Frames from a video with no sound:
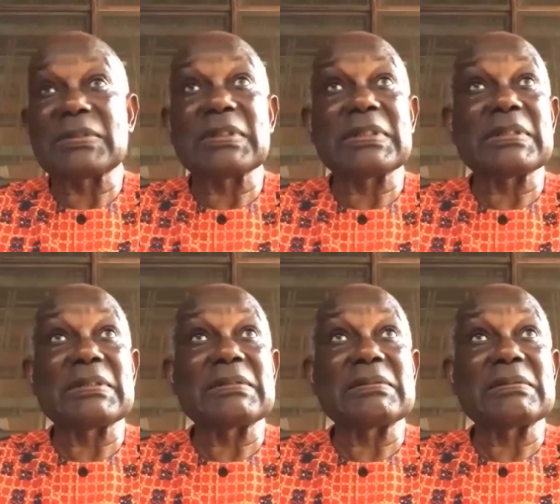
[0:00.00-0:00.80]

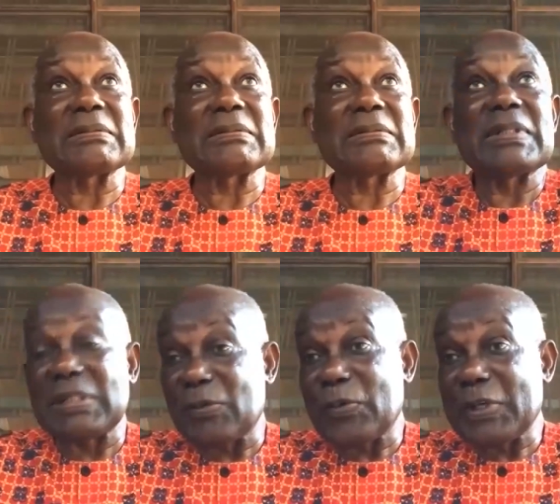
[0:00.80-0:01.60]
the, the, the
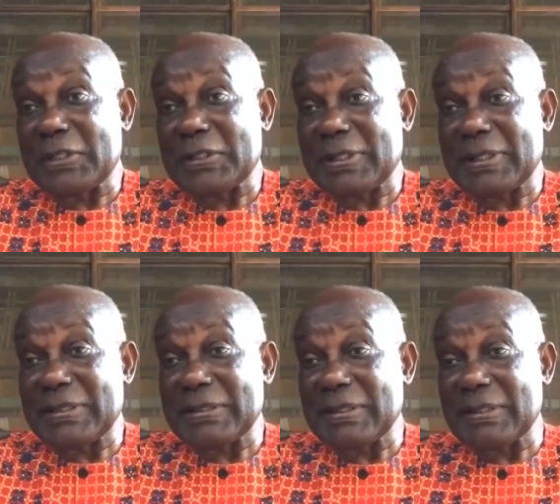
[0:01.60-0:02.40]
linguist,
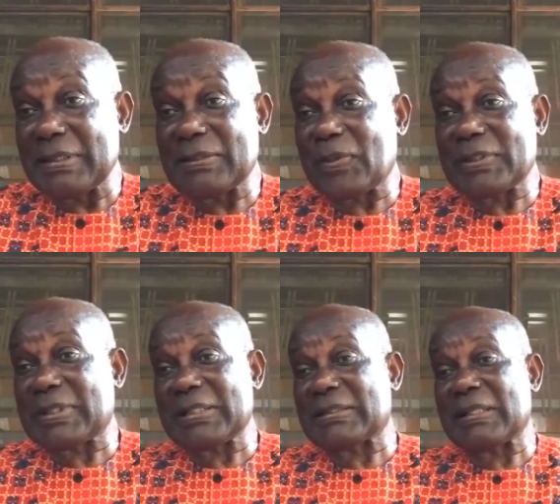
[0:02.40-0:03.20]
and, and, it was
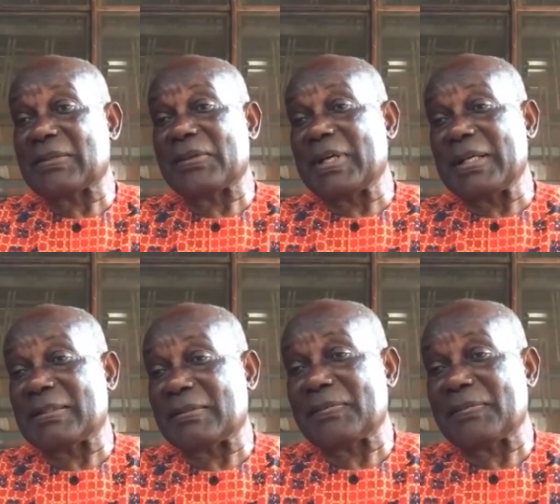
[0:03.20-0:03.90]
such a great